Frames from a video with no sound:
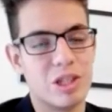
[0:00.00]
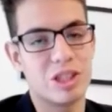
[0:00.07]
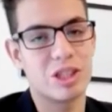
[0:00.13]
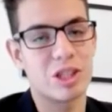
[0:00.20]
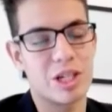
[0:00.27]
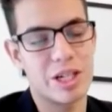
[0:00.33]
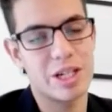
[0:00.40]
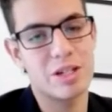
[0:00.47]

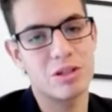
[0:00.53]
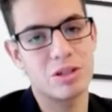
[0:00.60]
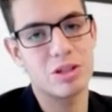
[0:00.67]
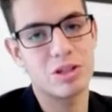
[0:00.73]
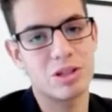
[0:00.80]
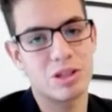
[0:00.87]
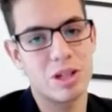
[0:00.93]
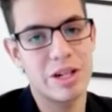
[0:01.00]
which he
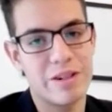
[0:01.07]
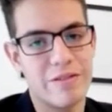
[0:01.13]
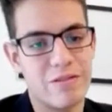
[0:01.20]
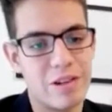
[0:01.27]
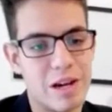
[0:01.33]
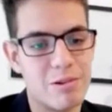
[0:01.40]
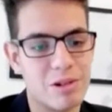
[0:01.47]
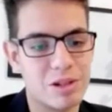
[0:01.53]
used to
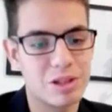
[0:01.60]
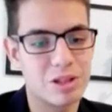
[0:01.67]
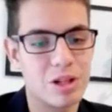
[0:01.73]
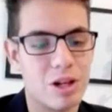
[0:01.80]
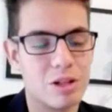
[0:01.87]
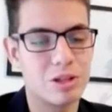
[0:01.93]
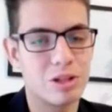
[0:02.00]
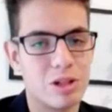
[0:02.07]
study flowers,